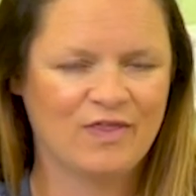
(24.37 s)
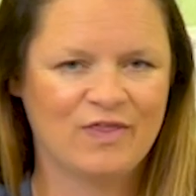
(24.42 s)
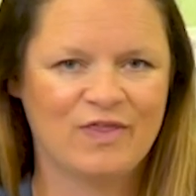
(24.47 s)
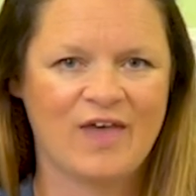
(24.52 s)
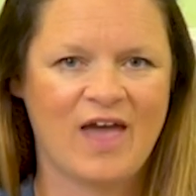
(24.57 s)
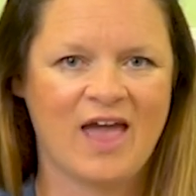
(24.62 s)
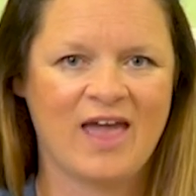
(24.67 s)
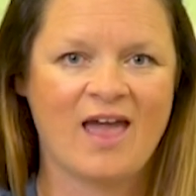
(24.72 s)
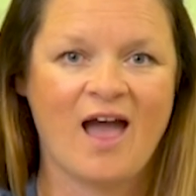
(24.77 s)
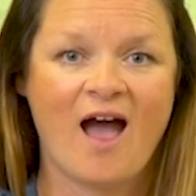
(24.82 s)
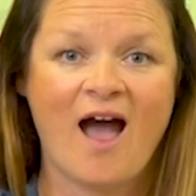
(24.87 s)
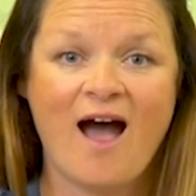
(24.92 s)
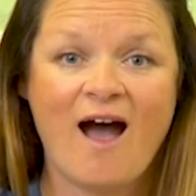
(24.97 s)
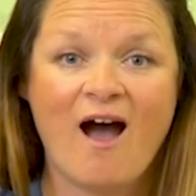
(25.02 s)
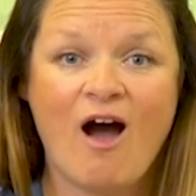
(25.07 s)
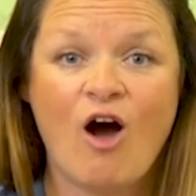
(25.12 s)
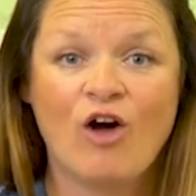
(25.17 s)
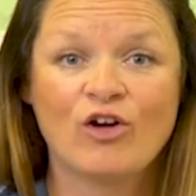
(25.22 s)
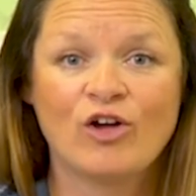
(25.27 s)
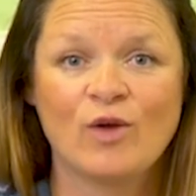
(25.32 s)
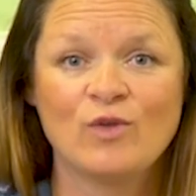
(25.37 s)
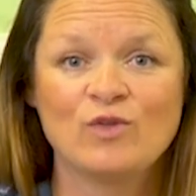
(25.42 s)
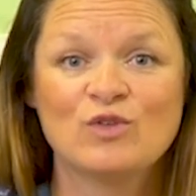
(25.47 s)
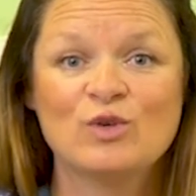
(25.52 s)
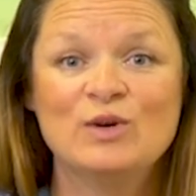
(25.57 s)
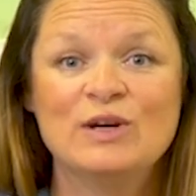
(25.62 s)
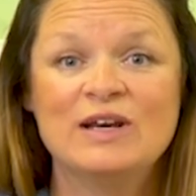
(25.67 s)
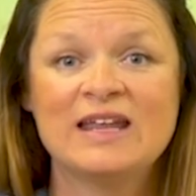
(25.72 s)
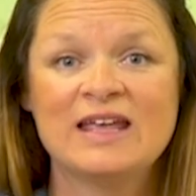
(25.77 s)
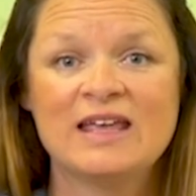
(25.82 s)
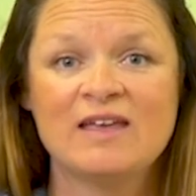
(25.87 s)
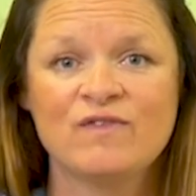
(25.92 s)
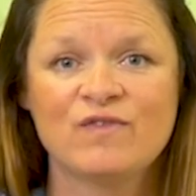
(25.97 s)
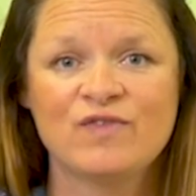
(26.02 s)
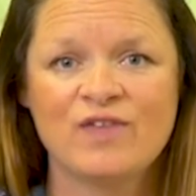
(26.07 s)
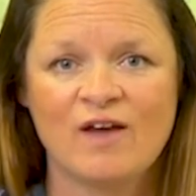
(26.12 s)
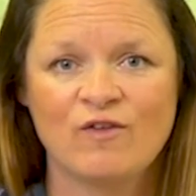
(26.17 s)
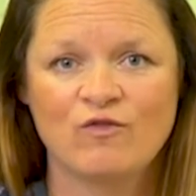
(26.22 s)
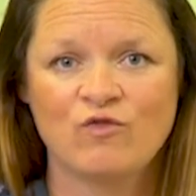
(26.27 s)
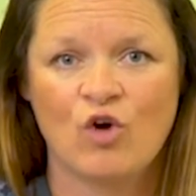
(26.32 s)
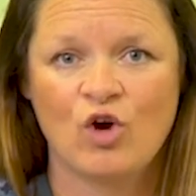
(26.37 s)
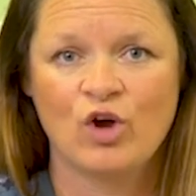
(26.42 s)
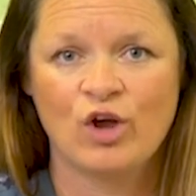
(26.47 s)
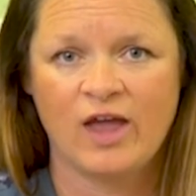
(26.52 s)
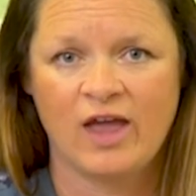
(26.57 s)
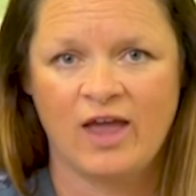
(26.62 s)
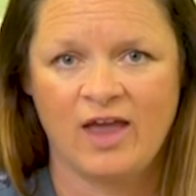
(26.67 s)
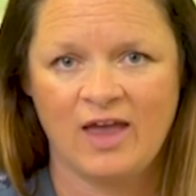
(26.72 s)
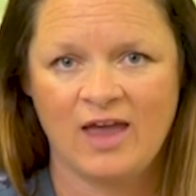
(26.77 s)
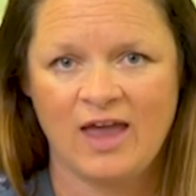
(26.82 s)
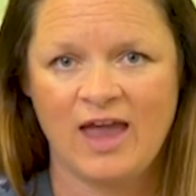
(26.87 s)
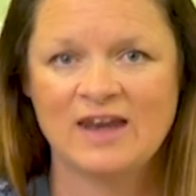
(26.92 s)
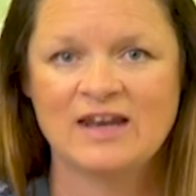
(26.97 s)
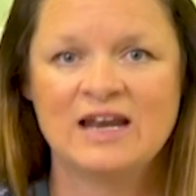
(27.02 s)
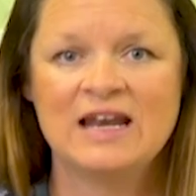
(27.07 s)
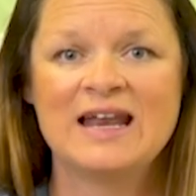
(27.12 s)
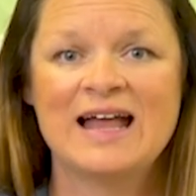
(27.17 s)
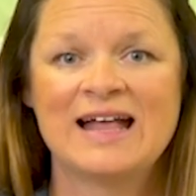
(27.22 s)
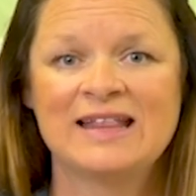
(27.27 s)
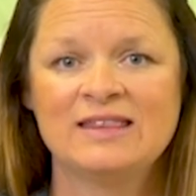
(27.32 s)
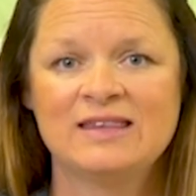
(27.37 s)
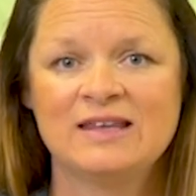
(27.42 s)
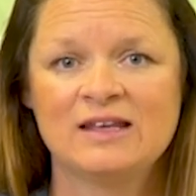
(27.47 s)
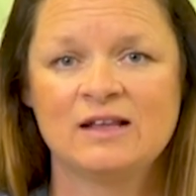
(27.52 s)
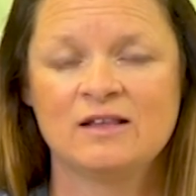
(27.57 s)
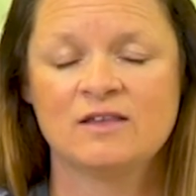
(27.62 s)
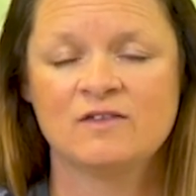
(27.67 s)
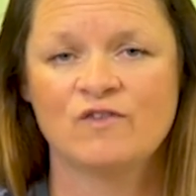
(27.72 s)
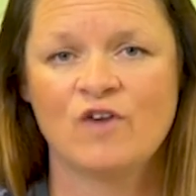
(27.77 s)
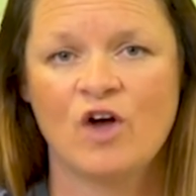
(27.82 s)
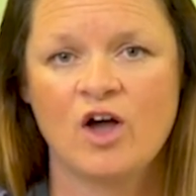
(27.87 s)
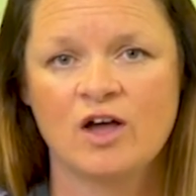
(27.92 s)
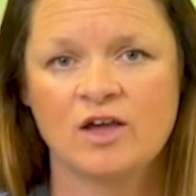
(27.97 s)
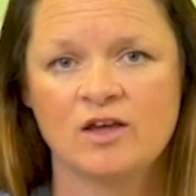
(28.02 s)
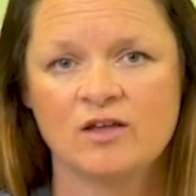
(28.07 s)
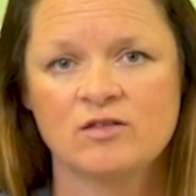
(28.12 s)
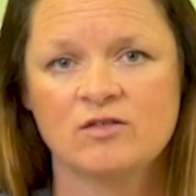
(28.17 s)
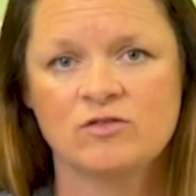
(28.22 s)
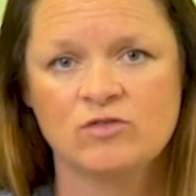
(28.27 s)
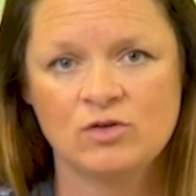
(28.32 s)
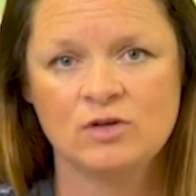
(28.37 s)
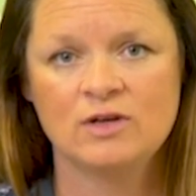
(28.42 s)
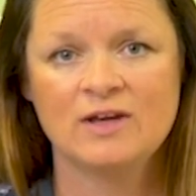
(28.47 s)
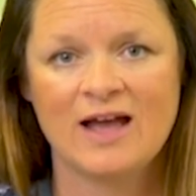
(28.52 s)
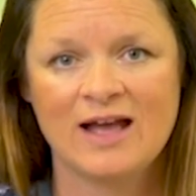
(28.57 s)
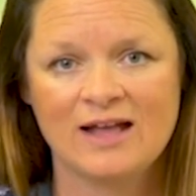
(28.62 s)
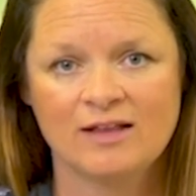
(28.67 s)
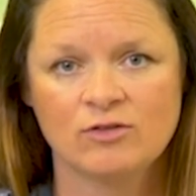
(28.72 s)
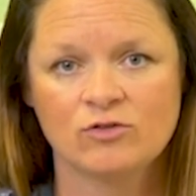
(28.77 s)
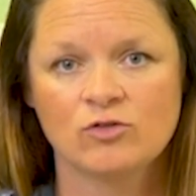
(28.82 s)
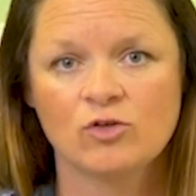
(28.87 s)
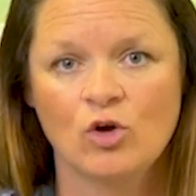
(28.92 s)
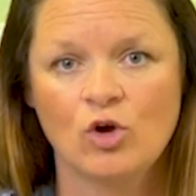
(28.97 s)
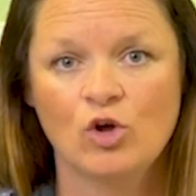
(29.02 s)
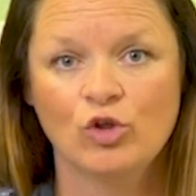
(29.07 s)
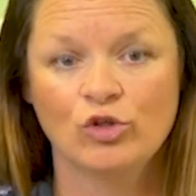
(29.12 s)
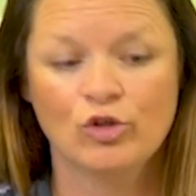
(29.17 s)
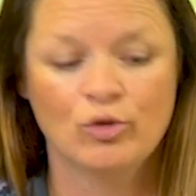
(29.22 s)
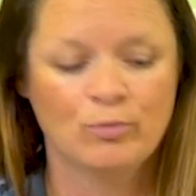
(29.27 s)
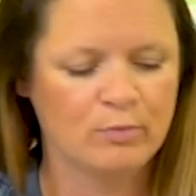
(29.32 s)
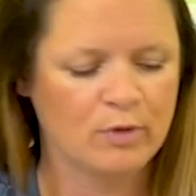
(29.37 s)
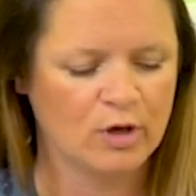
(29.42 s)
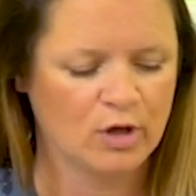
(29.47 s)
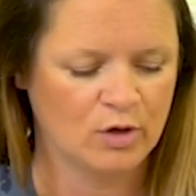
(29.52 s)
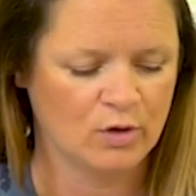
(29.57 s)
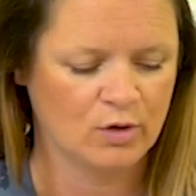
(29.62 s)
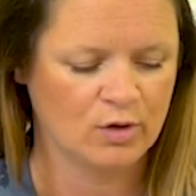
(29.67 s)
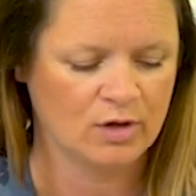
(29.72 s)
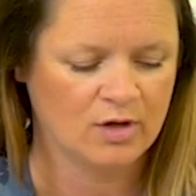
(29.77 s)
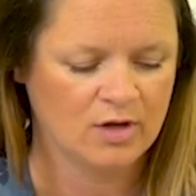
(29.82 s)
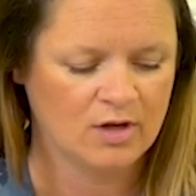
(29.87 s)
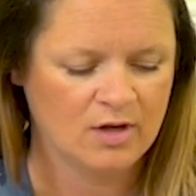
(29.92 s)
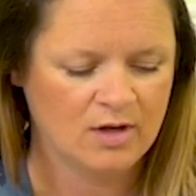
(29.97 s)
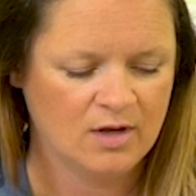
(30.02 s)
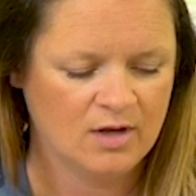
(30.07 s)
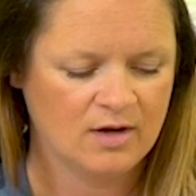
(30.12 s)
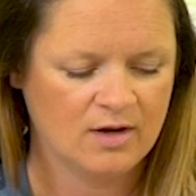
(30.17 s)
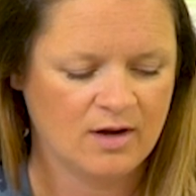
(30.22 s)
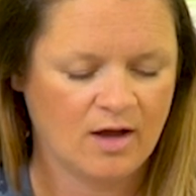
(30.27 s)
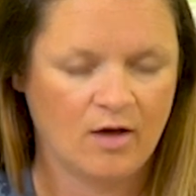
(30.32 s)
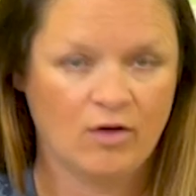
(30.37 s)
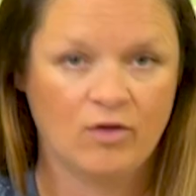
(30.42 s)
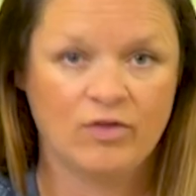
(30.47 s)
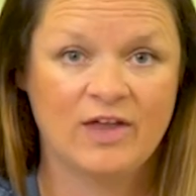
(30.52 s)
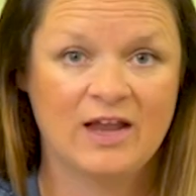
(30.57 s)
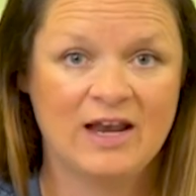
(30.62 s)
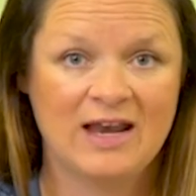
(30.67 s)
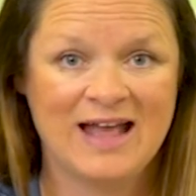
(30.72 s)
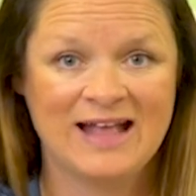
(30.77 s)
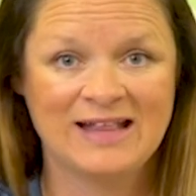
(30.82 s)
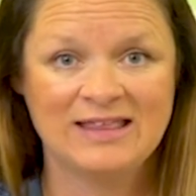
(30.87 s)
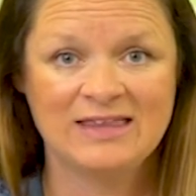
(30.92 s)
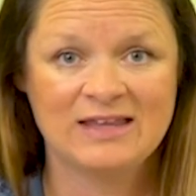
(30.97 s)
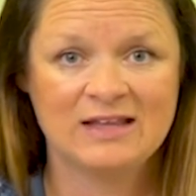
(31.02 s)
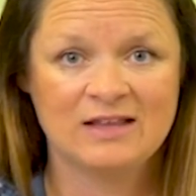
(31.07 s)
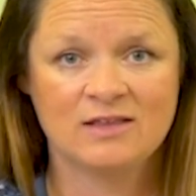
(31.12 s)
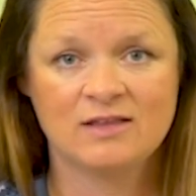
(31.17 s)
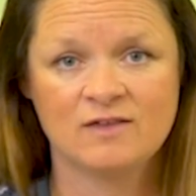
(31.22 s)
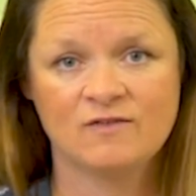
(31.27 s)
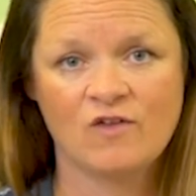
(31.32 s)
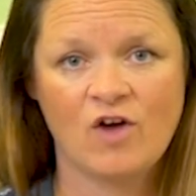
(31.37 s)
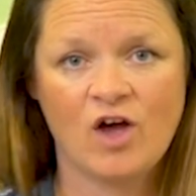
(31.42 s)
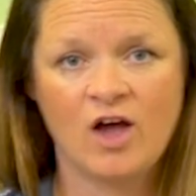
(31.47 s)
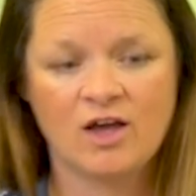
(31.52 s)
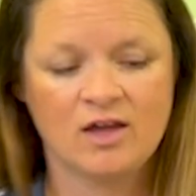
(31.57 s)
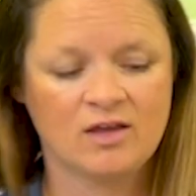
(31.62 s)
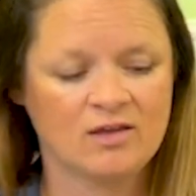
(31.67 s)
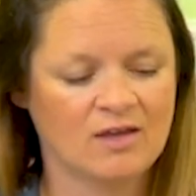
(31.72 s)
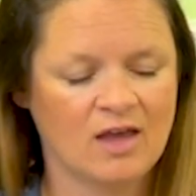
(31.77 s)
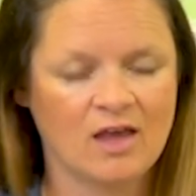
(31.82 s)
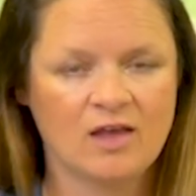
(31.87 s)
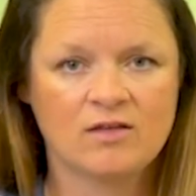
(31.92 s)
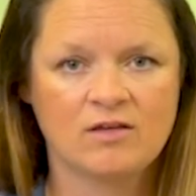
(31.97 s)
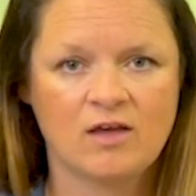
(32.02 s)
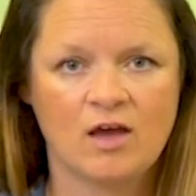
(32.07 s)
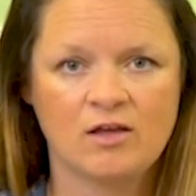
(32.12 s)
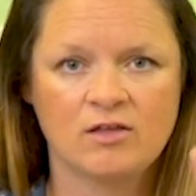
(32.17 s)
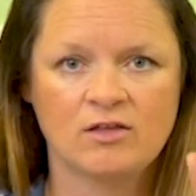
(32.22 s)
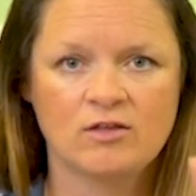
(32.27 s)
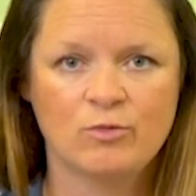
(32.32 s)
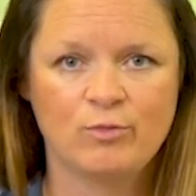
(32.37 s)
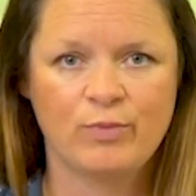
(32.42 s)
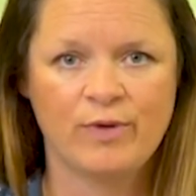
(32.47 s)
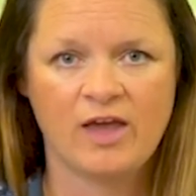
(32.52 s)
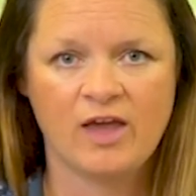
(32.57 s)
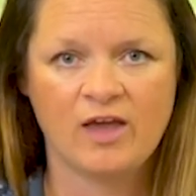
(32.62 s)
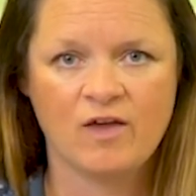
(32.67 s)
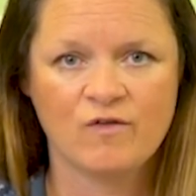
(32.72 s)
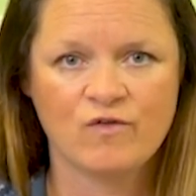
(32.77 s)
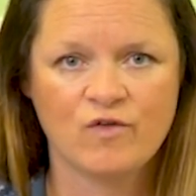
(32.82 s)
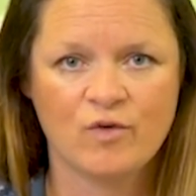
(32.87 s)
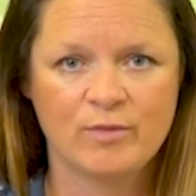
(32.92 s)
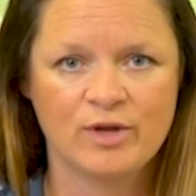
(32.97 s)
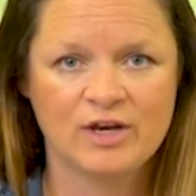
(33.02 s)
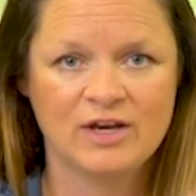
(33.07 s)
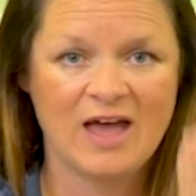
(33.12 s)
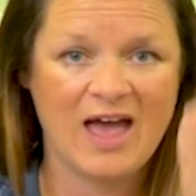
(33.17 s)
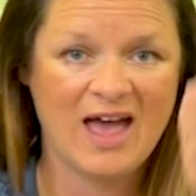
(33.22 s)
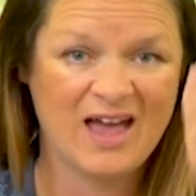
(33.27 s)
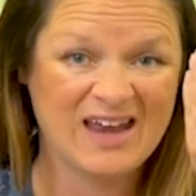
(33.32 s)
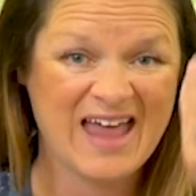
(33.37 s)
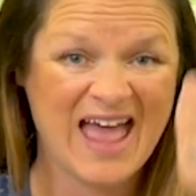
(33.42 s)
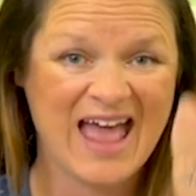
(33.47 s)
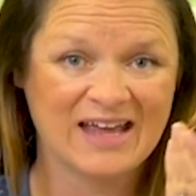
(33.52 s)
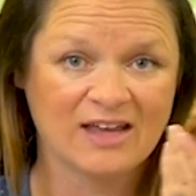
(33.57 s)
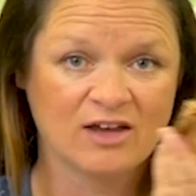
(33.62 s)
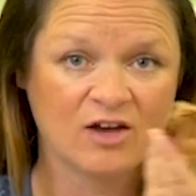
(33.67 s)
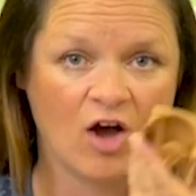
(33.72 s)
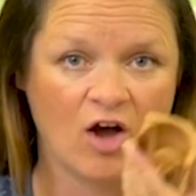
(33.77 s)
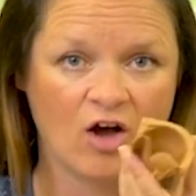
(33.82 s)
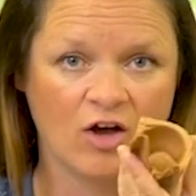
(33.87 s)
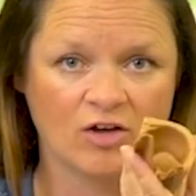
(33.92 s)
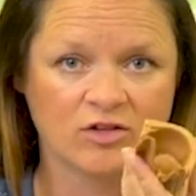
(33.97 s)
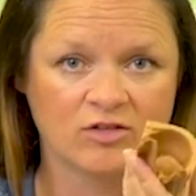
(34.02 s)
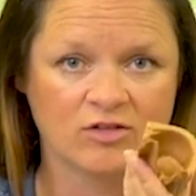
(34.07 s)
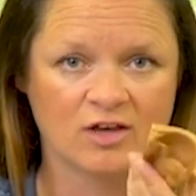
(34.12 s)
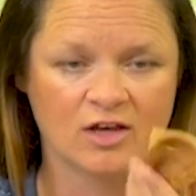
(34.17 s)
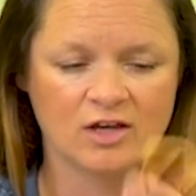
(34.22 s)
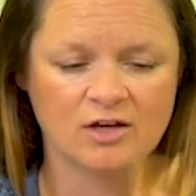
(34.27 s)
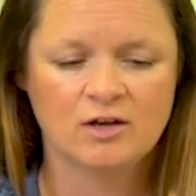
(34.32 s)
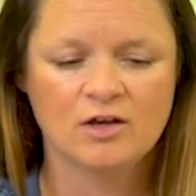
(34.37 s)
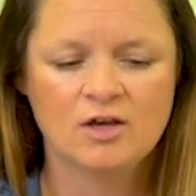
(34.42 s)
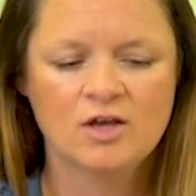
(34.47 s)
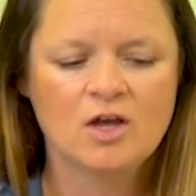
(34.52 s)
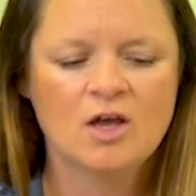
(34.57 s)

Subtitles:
they are going to leave their rocket in a landing device to land on the moon. Now, the landing device is going to be from an egg carton.